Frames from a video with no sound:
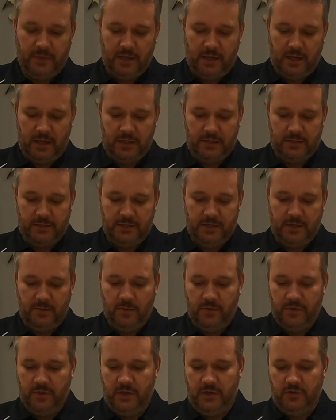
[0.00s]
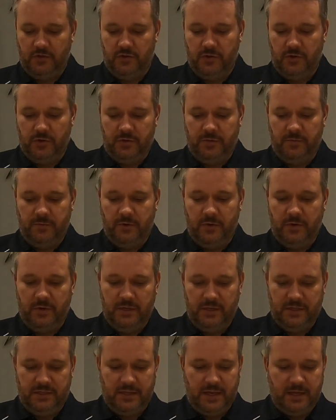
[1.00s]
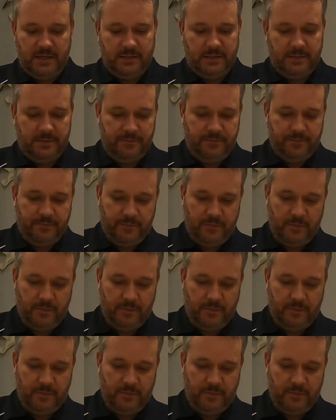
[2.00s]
and see what the instruction booklet says.